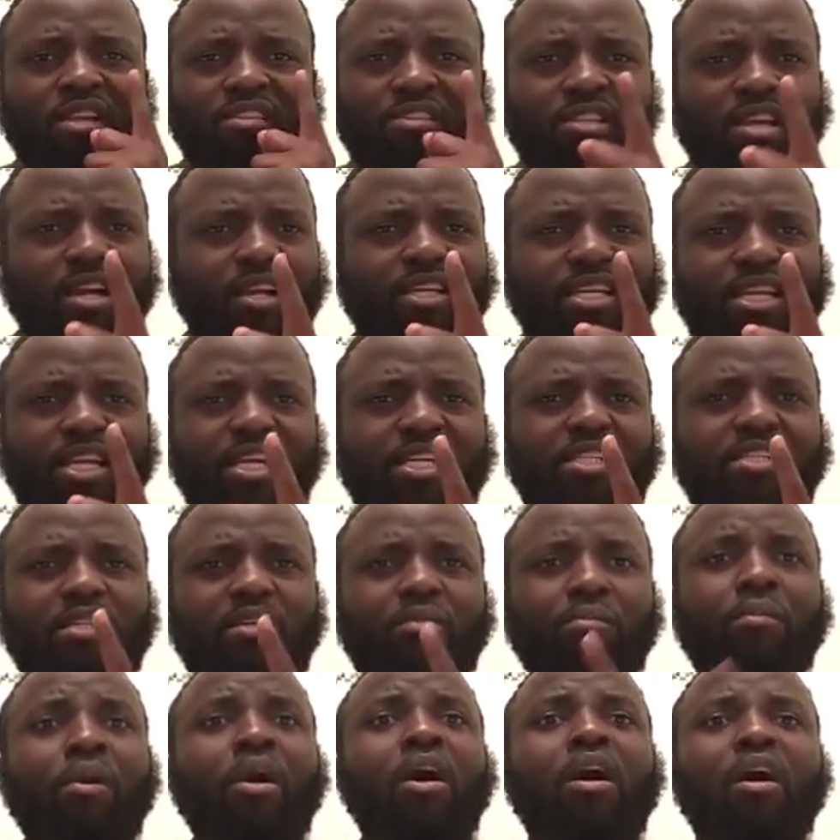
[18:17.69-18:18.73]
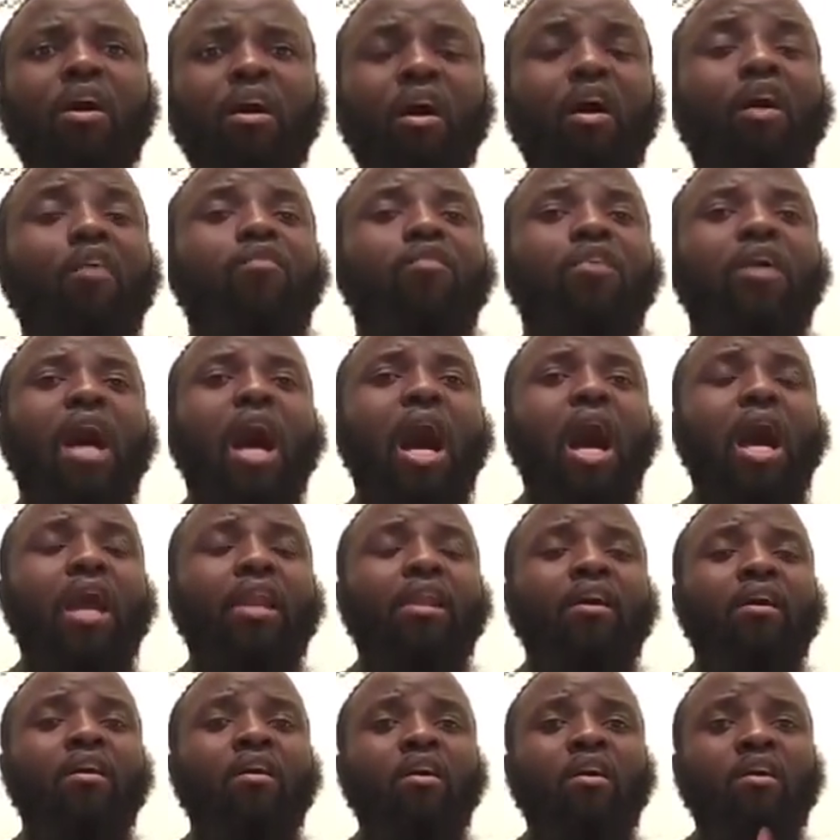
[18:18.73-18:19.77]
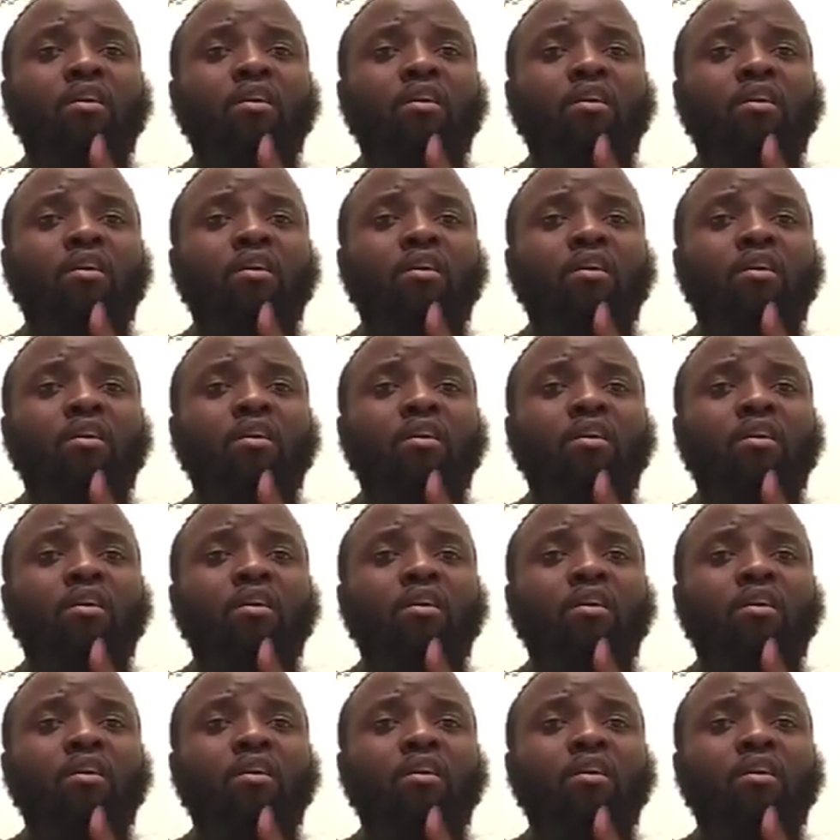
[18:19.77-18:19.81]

the kingdom of God.